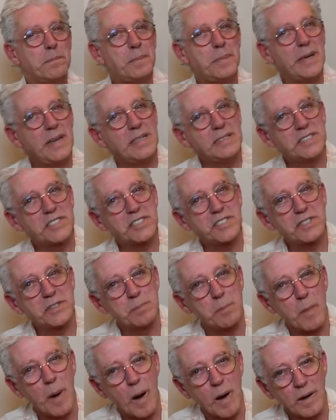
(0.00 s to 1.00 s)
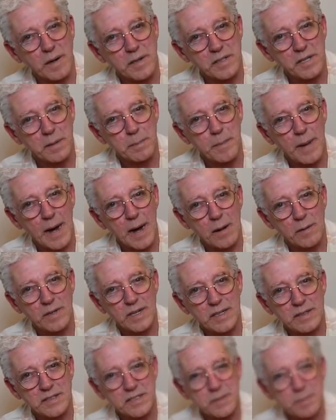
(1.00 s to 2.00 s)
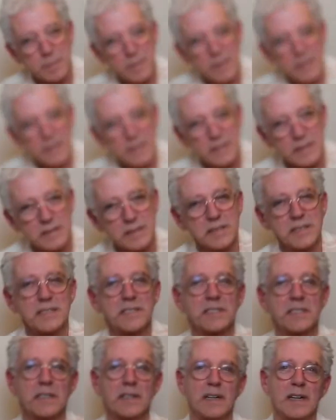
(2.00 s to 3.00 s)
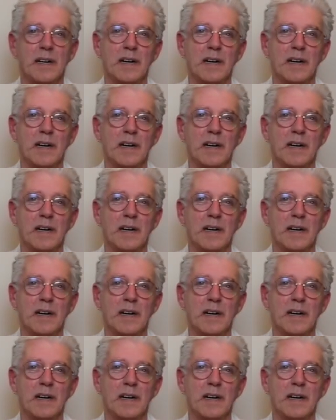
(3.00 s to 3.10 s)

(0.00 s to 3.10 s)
be smart about it, please.